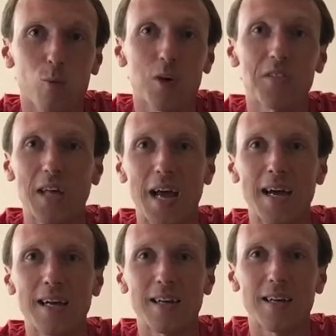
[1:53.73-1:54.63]
With
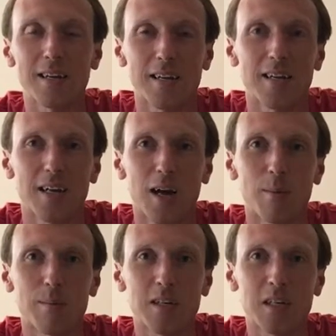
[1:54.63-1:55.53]
that,
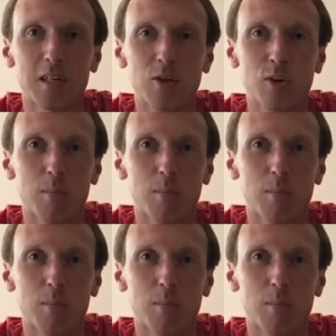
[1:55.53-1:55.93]
you